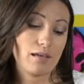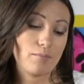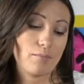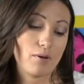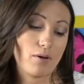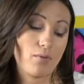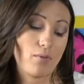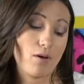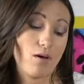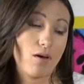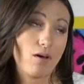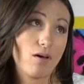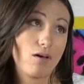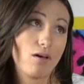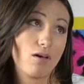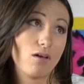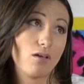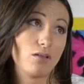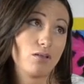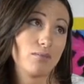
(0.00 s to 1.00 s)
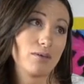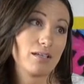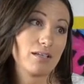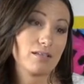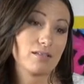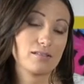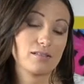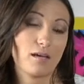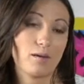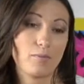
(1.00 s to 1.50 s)
bow all the way to
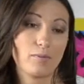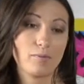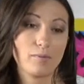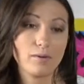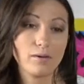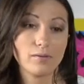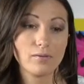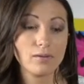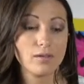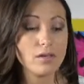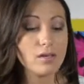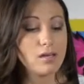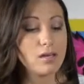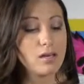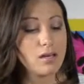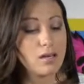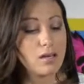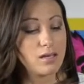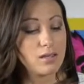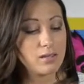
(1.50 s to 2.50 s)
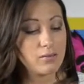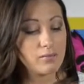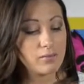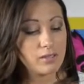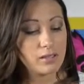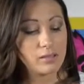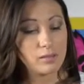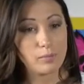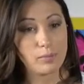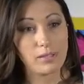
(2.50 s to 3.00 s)
the top of the bow, and then we're
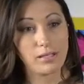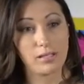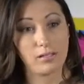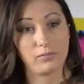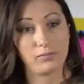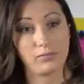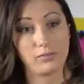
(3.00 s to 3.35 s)
going to play our